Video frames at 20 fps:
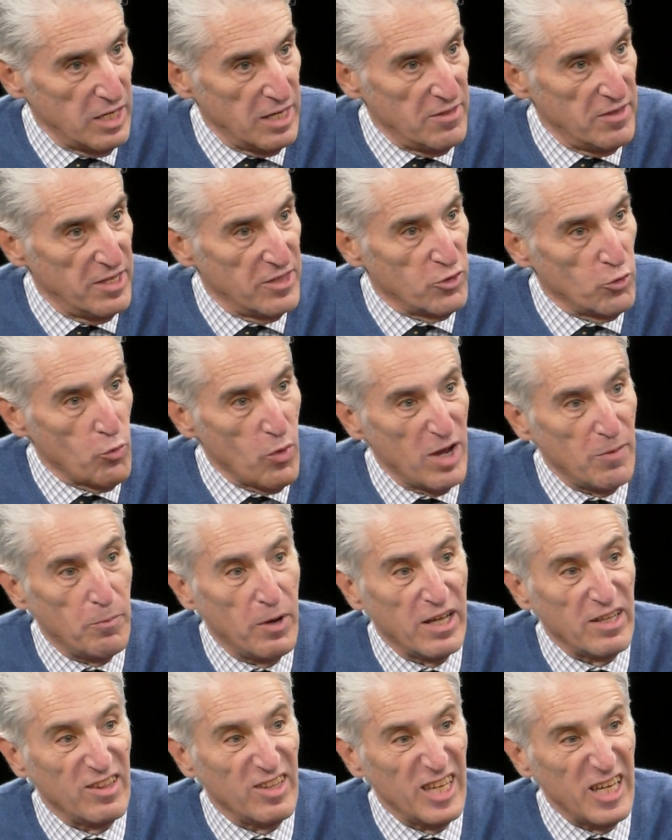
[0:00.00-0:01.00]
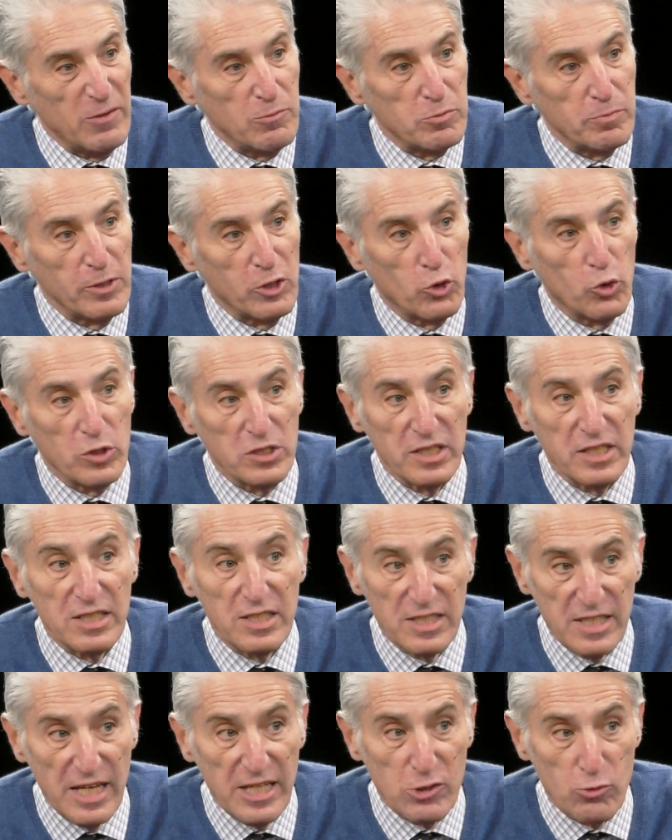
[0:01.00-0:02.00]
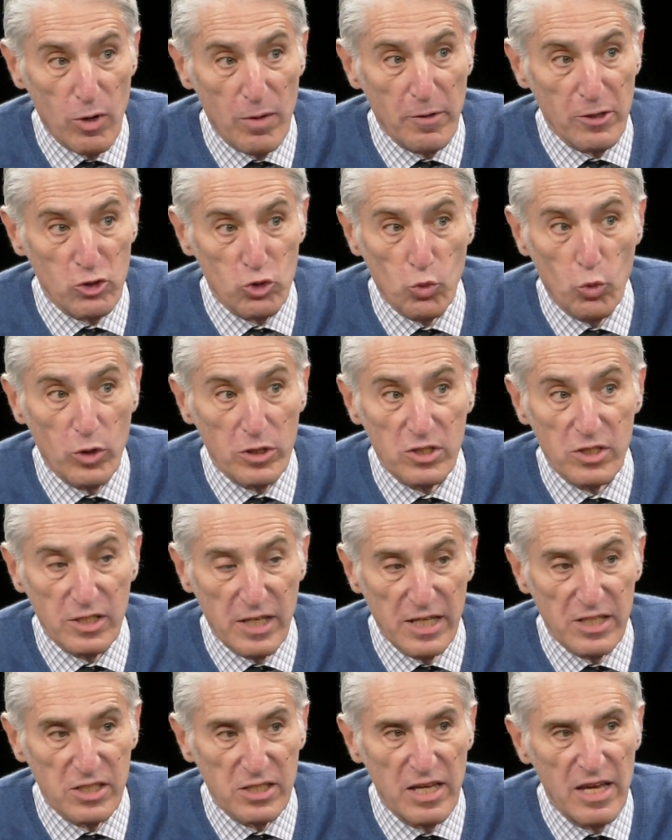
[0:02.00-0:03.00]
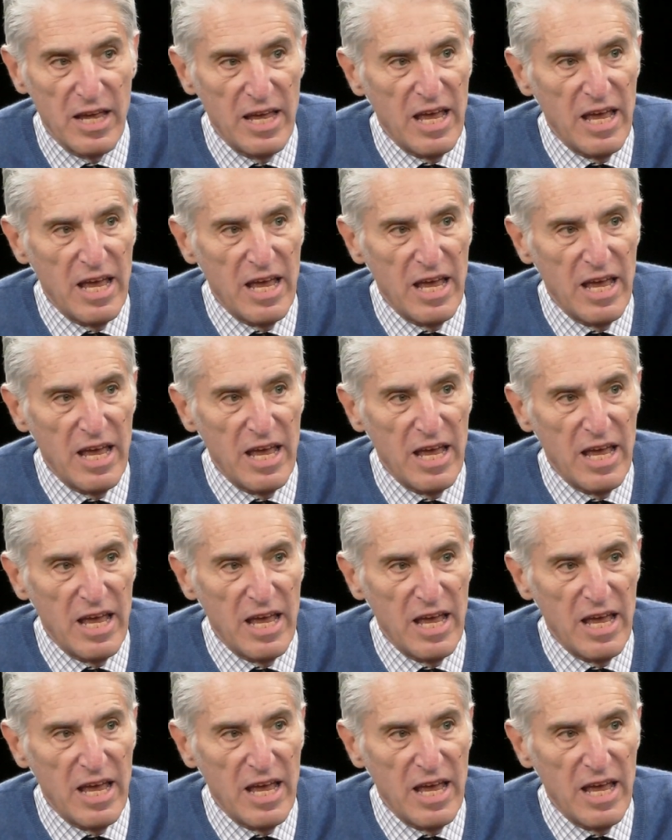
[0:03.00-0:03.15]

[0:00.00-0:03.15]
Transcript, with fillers: And then the rabbi leaves because he says, Rabbi Schwartz says,